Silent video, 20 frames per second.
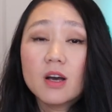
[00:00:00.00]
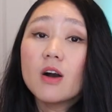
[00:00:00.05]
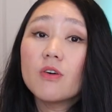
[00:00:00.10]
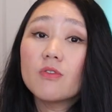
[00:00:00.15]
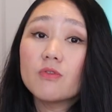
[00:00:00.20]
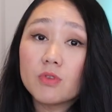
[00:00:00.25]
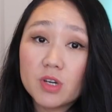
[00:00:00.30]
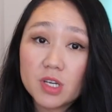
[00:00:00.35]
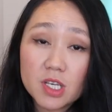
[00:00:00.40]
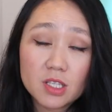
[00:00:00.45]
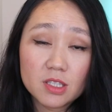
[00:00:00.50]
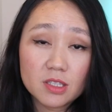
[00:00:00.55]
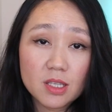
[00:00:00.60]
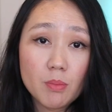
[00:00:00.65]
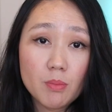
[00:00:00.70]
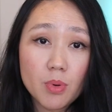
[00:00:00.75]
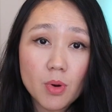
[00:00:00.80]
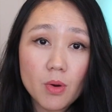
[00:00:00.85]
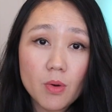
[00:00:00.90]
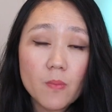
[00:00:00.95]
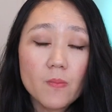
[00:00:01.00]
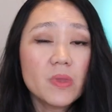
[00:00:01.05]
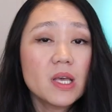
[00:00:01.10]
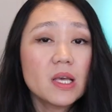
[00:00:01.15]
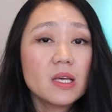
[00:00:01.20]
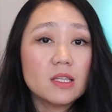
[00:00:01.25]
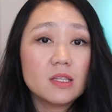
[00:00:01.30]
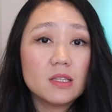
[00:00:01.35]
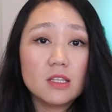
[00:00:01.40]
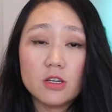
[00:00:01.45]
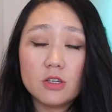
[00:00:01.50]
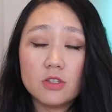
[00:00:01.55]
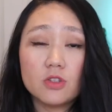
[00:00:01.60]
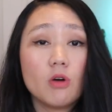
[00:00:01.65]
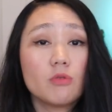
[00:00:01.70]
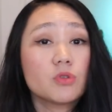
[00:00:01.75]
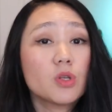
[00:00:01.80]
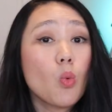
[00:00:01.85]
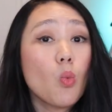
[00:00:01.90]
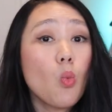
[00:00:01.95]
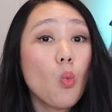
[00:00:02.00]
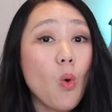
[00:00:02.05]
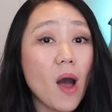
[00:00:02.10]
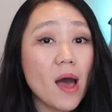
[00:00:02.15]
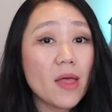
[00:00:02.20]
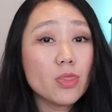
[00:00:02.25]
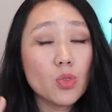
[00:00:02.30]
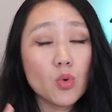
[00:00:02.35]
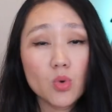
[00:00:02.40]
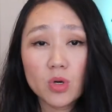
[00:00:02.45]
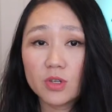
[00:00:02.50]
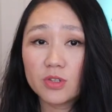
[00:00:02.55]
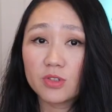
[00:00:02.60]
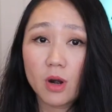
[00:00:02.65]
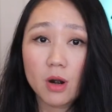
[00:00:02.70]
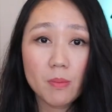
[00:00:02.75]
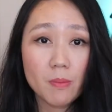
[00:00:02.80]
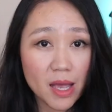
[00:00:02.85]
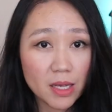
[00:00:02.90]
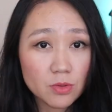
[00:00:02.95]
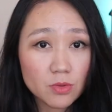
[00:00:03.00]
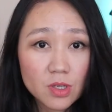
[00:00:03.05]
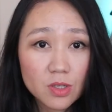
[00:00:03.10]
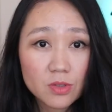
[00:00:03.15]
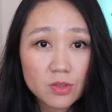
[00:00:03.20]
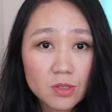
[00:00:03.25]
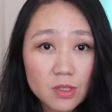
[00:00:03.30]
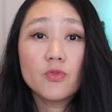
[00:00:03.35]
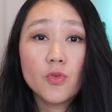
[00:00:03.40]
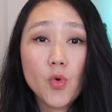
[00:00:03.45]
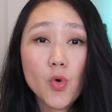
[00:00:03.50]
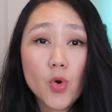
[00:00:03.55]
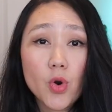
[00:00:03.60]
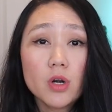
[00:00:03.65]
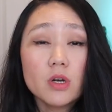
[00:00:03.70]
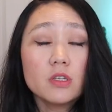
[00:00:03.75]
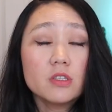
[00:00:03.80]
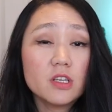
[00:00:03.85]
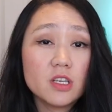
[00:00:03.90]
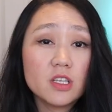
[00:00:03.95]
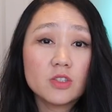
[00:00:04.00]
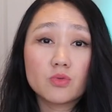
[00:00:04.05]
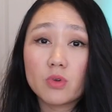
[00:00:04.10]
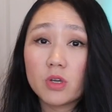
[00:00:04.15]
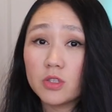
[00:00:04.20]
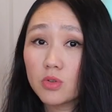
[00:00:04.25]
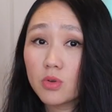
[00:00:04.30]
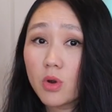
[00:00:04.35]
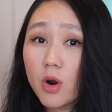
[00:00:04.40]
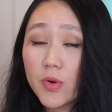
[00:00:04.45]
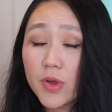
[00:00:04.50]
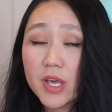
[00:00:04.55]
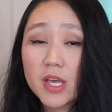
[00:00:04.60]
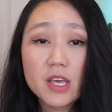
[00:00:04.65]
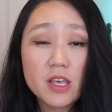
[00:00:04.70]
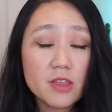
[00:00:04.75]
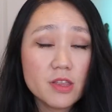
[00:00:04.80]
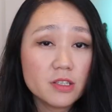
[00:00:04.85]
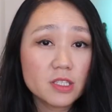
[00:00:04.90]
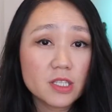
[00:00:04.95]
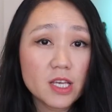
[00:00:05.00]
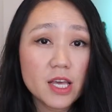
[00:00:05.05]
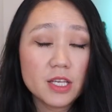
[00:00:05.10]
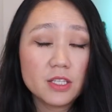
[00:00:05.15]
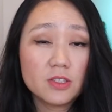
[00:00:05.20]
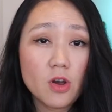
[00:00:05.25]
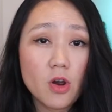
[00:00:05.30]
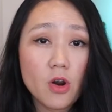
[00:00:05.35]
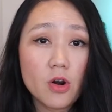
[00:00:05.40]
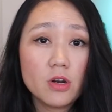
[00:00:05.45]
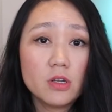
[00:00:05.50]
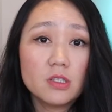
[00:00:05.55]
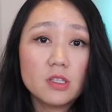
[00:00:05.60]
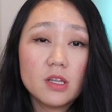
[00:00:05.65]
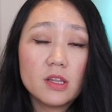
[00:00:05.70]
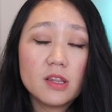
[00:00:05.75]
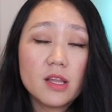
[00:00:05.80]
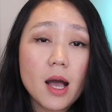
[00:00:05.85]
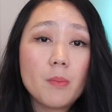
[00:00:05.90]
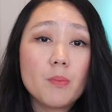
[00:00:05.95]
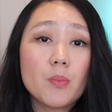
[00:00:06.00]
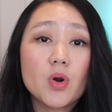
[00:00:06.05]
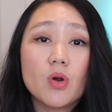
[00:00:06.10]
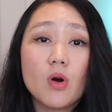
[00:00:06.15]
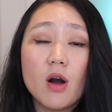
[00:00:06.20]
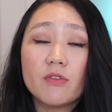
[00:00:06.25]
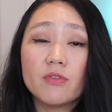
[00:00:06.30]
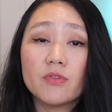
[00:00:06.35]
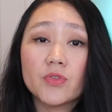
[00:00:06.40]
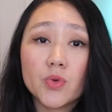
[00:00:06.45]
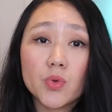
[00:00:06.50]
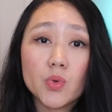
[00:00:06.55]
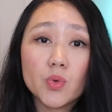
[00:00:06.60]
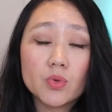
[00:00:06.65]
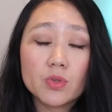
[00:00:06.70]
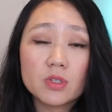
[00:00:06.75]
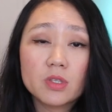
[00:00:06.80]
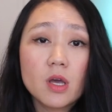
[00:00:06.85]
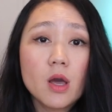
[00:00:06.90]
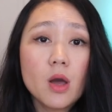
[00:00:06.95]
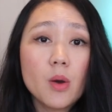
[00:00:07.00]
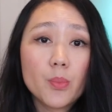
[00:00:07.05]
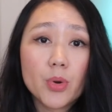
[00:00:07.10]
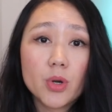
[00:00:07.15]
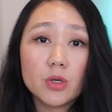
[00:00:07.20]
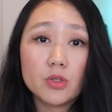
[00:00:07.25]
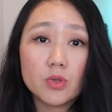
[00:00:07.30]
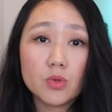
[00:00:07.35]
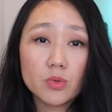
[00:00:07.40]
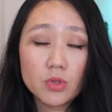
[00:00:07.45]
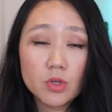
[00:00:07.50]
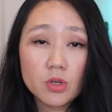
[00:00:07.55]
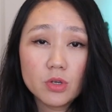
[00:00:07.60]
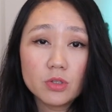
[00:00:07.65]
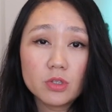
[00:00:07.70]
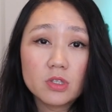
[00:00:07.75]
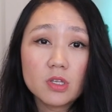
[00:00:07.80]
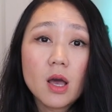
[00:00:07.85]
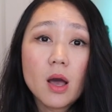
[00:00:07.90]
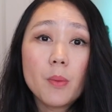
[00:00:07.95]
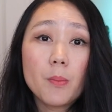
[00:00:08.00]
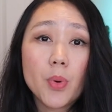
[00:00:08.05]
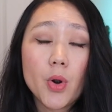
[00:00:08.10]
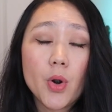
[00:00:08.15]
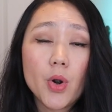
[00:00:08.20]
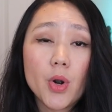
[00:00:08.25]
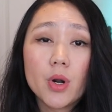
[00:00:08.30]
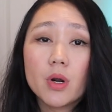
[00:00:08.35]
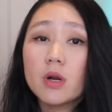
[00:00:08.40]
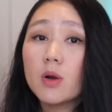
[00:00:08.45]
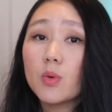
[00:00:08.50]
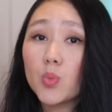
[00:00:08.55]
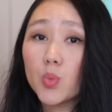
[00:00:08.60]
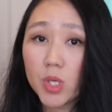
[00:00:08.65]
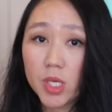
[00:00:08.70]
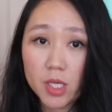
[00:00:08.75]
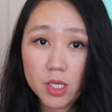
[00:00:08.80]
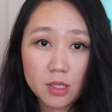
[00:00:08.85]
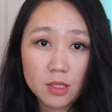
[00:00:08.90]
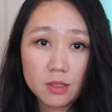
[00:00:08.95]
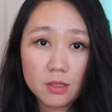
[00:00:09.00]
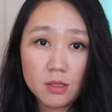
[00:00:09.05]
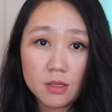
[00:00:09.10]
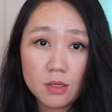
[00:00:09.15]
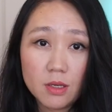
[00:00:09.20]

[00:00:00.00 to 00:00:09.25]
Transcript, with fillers: For example, there's only one North Star metrics for the Instagram story. In this case, are the number of views per users per week.